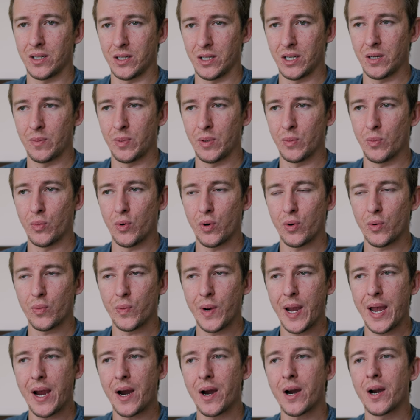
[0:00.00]
a little bit more
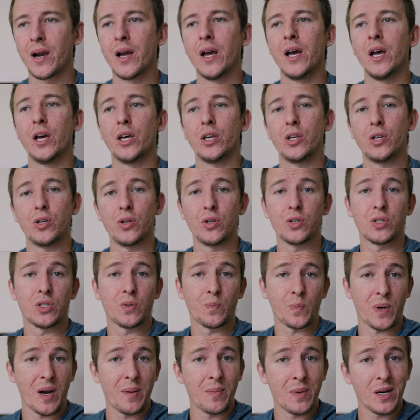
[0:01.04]
rare,
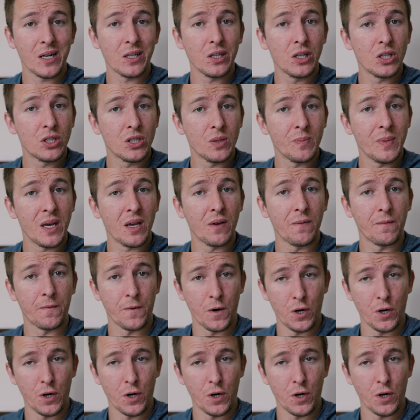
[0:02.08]
used primarily to make